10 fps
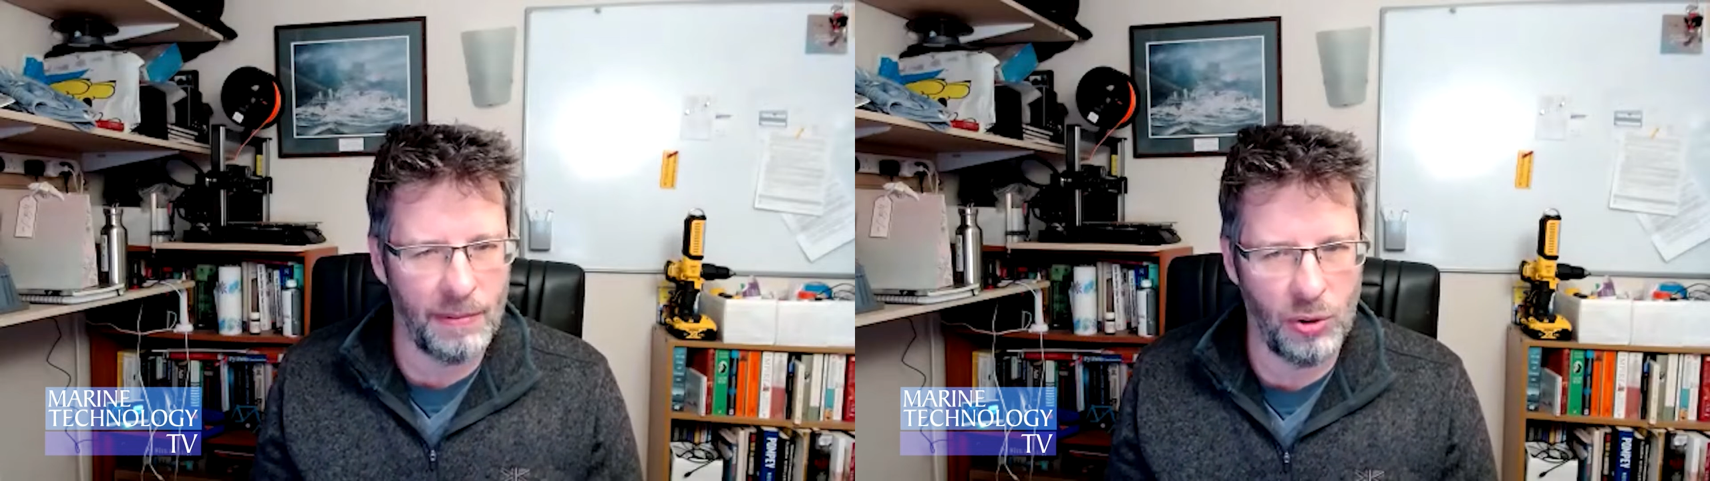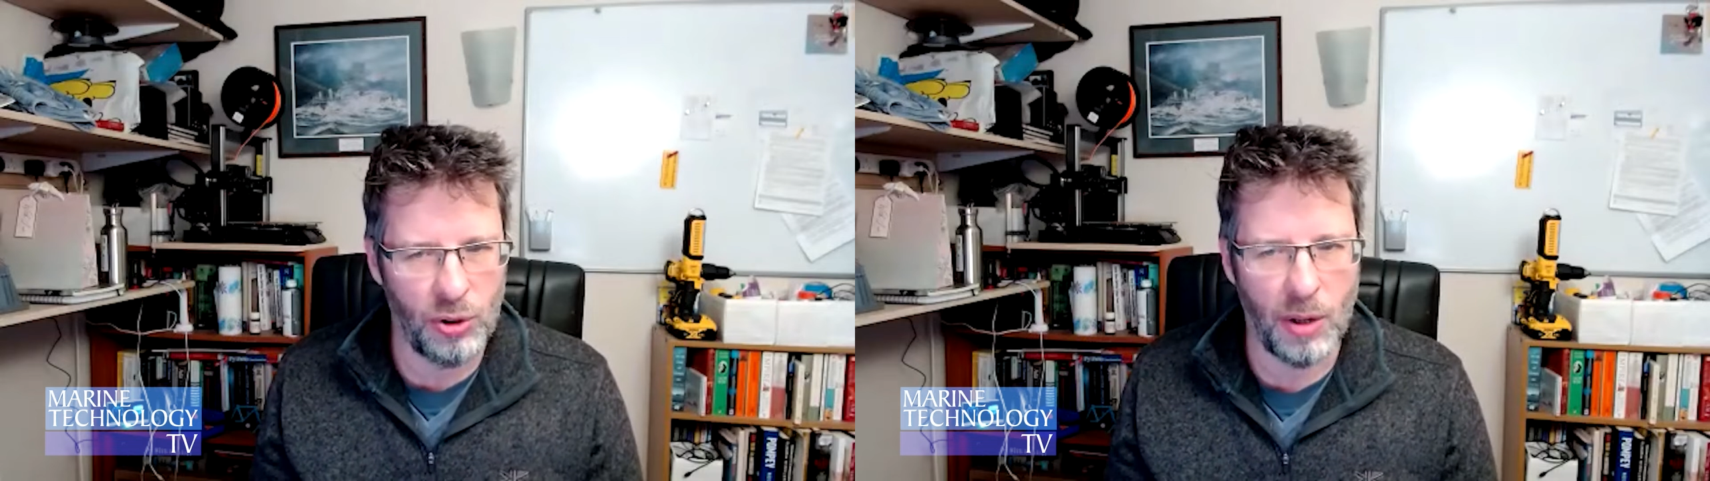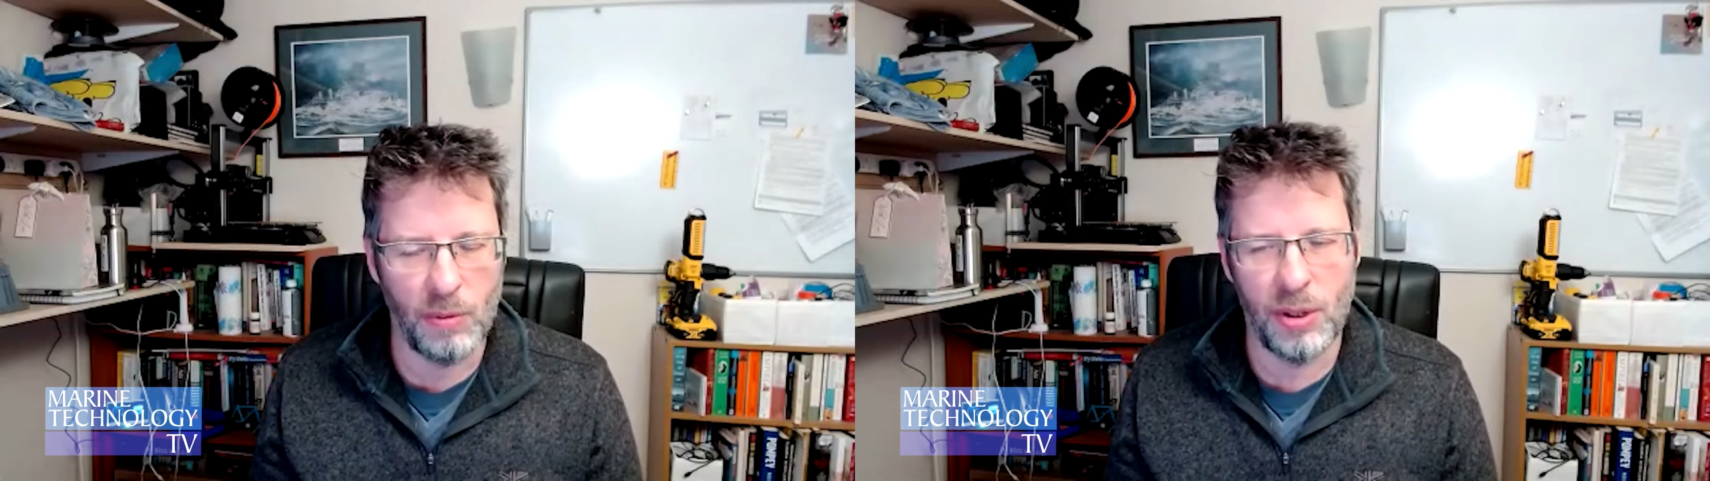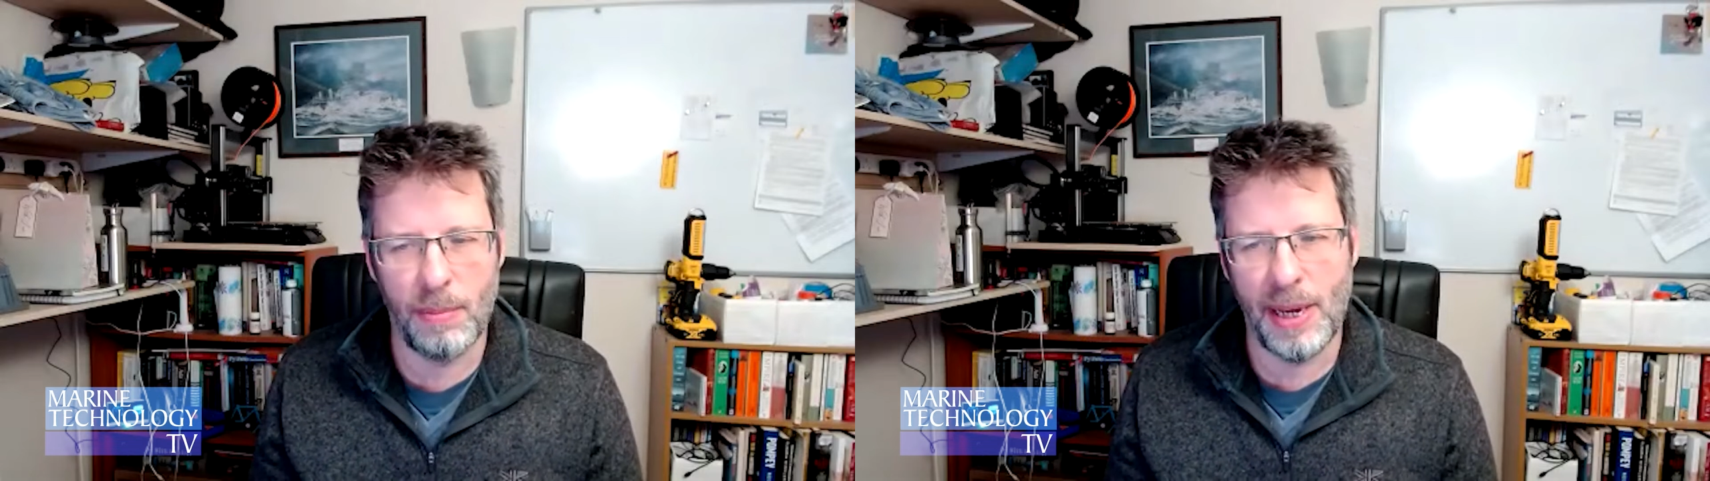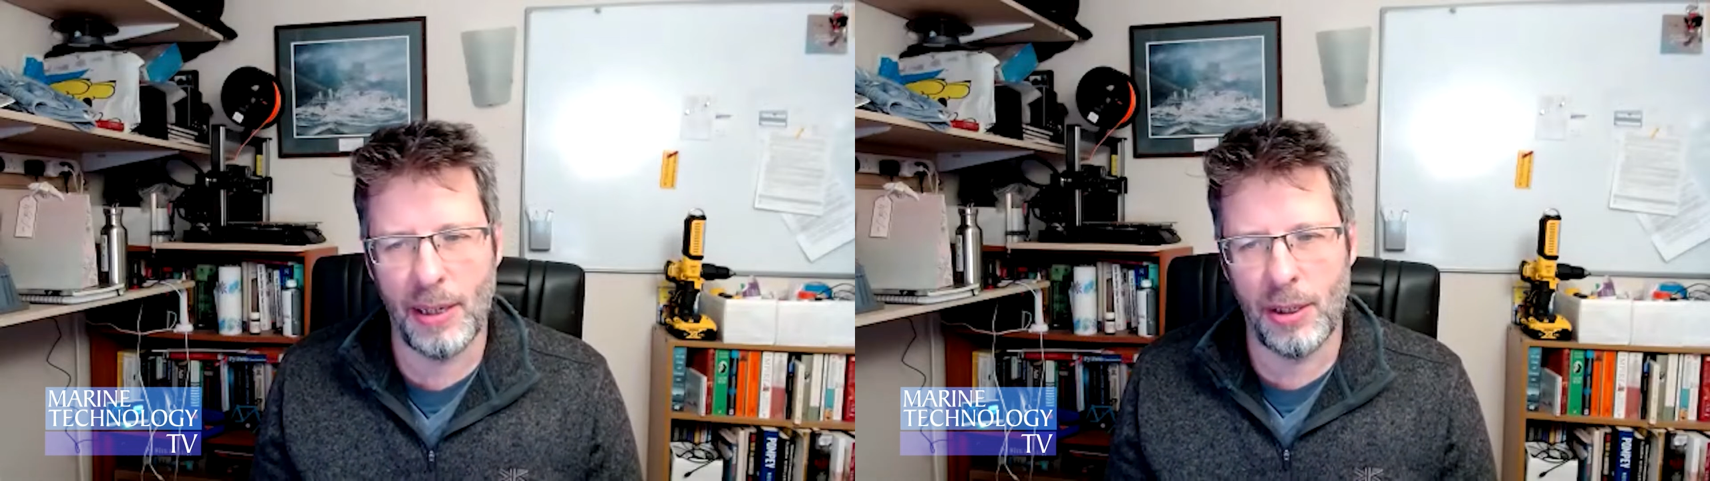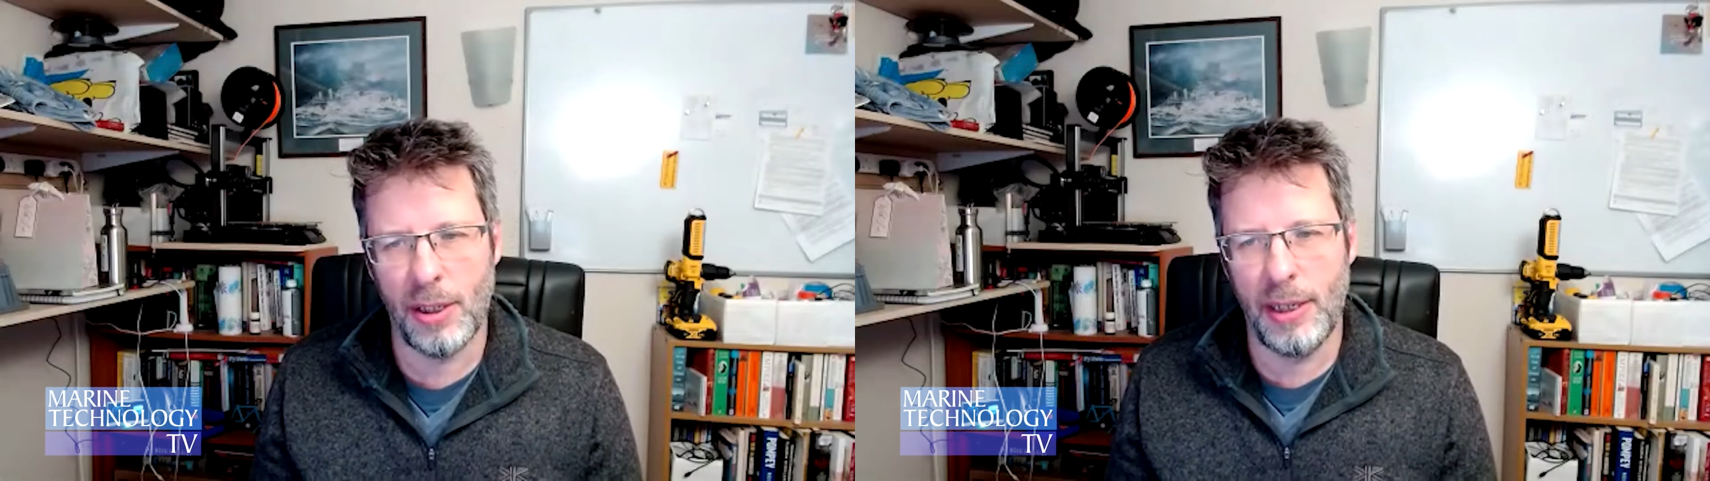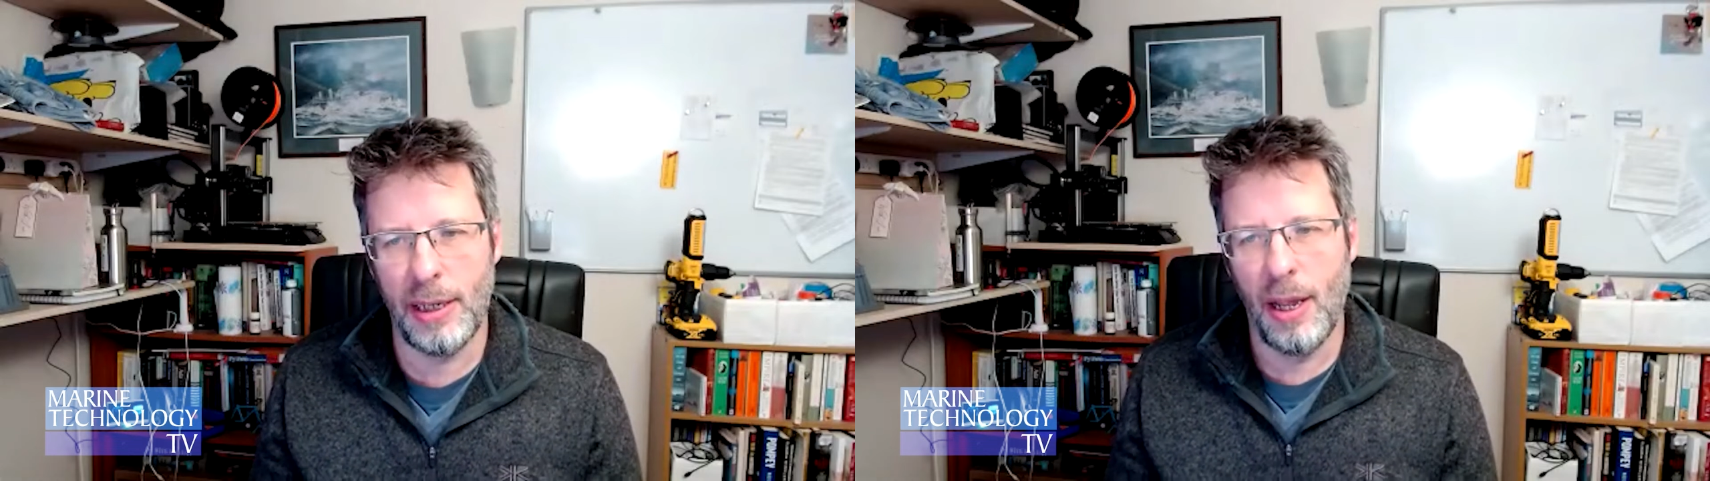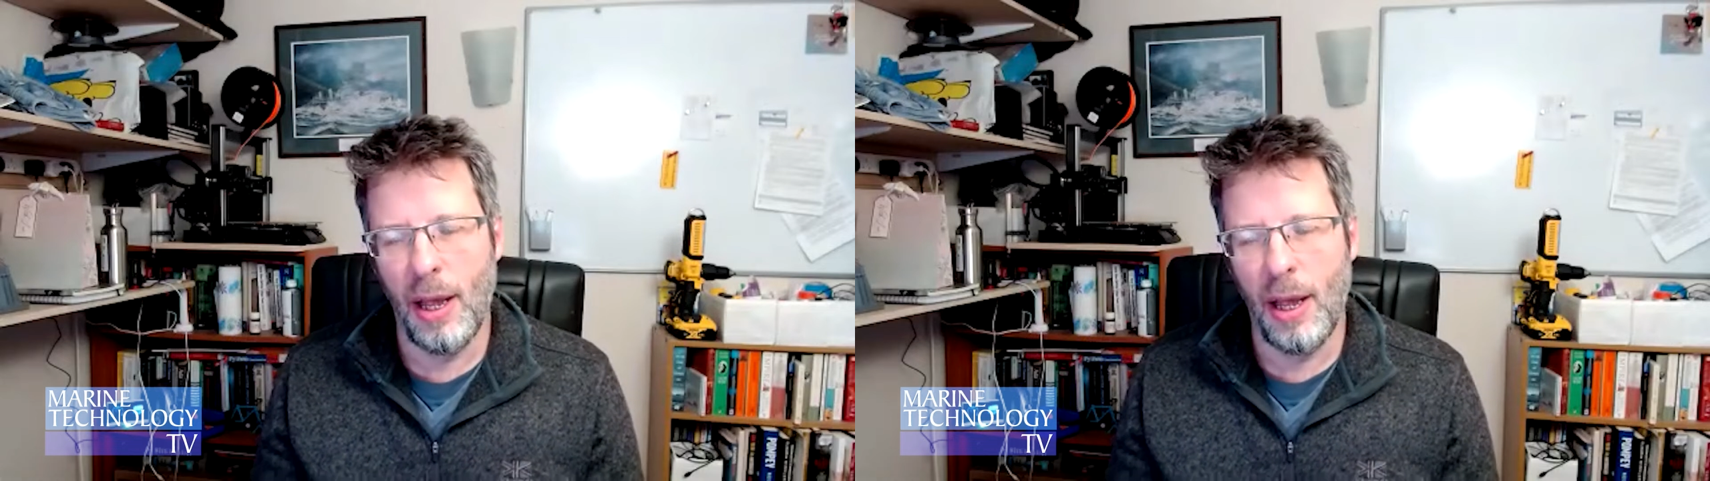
control to the back seat.